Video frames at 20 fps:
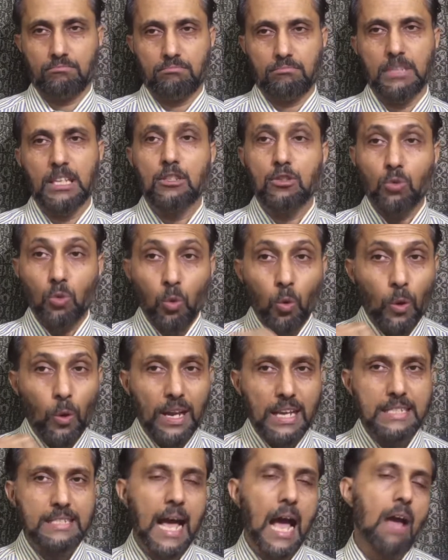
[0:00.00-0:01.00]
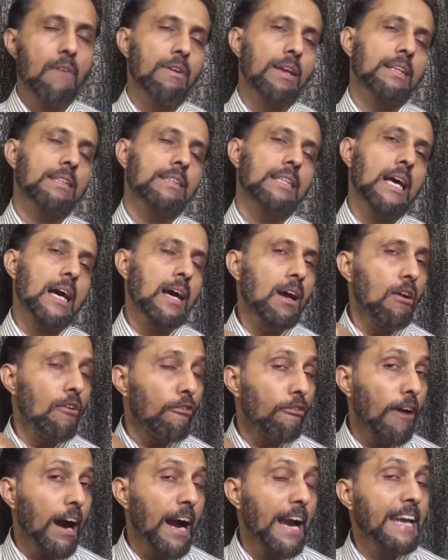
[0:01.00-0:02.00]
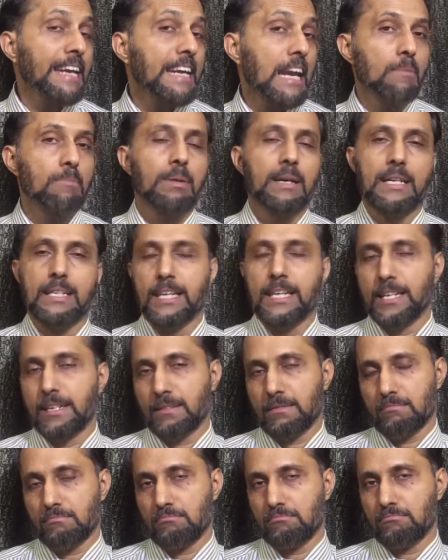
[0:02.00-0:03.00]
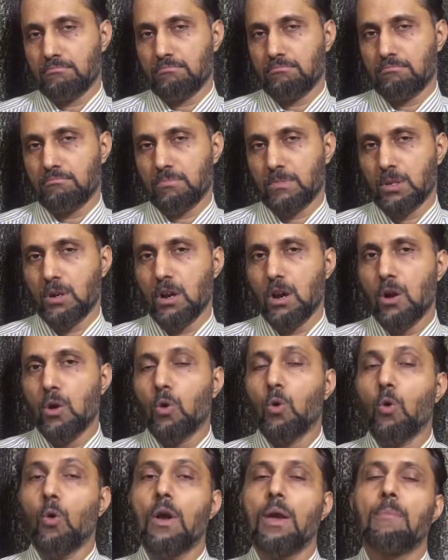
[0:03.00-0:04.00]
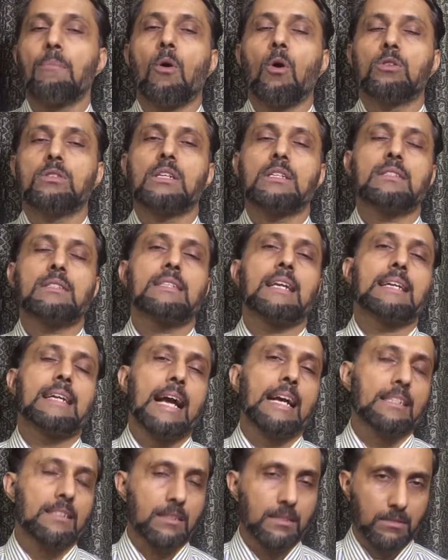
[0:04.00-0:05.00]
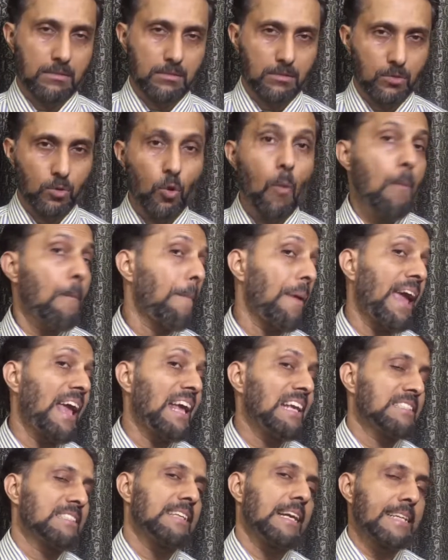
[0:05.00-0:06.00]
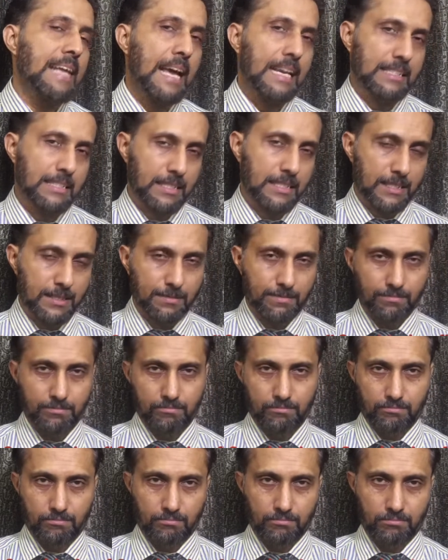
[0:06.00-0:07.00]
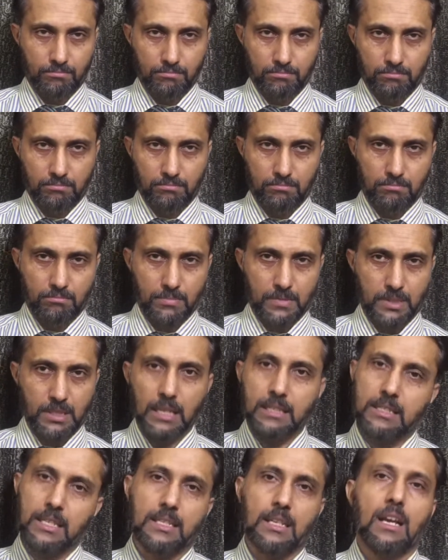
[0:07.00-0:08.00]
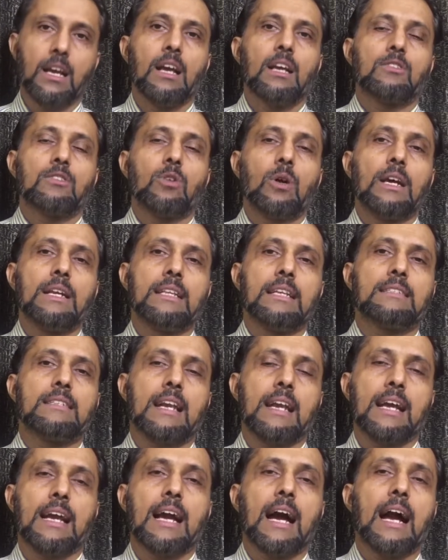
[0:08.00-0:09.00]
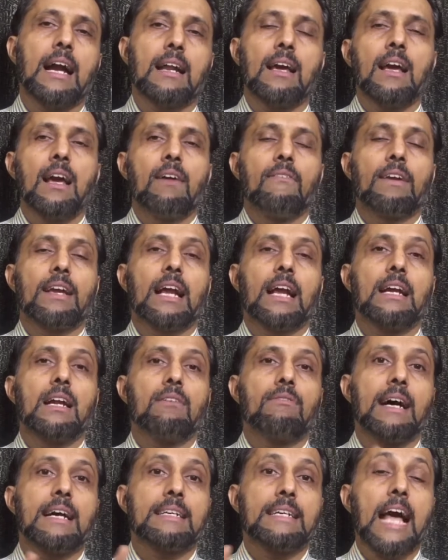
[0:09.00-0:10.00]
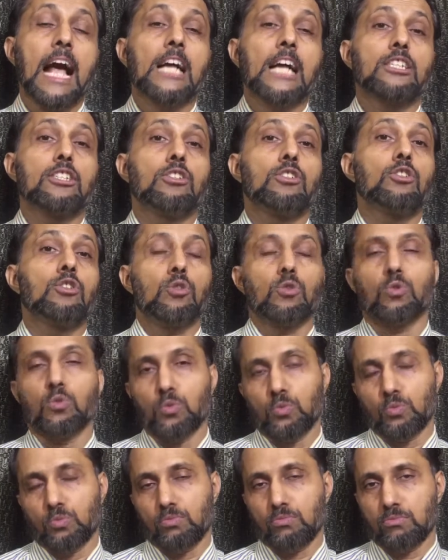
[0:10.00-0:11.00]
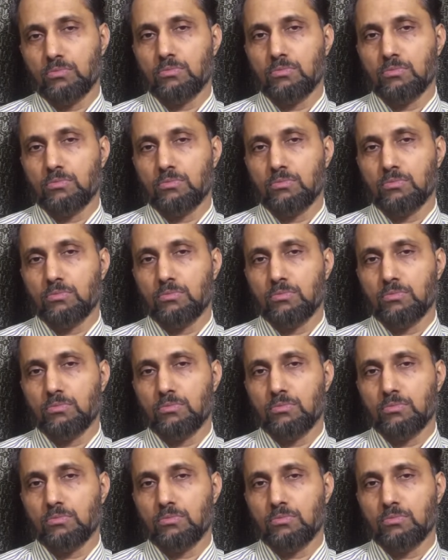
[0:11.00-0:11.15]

Means who is having the final burden, who imposes the tax, who pays the tax, is it? So in this regard, we can divide tax into two.